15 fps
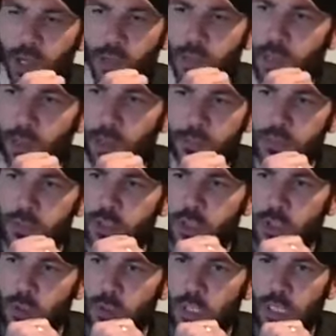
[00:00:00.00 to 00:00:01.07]
I'm
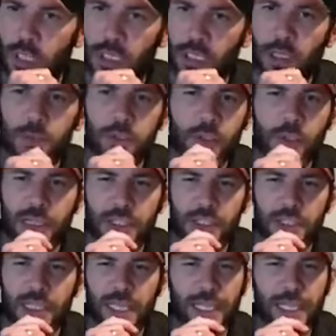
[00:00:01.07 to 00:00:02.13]
sure. Uh, I'm sure.
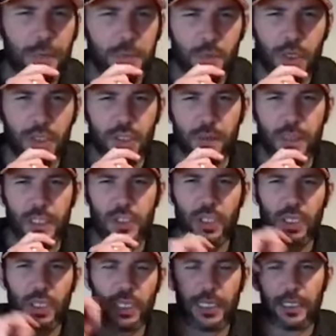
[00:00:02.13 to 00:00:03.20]
Actually, they came to us
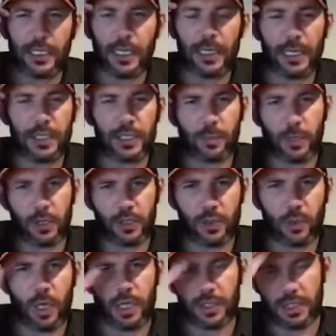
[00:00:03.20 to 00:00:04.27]
originally and, and spoke
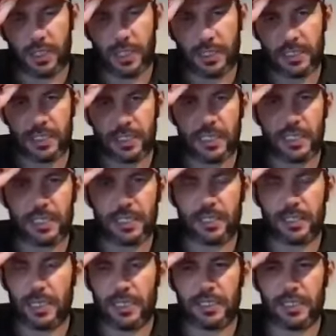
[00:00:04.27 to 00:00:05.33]
to us, and they did. They did.
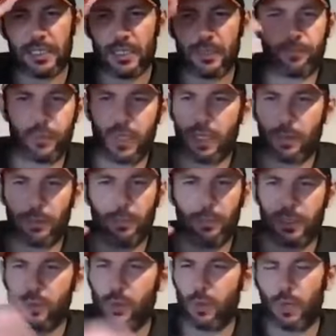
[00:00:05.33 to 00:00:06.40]
They did a, a couple of
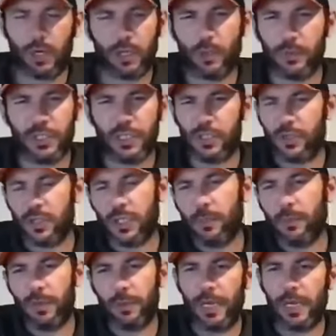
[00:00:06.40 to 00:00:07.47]
bits. We won a competition or something.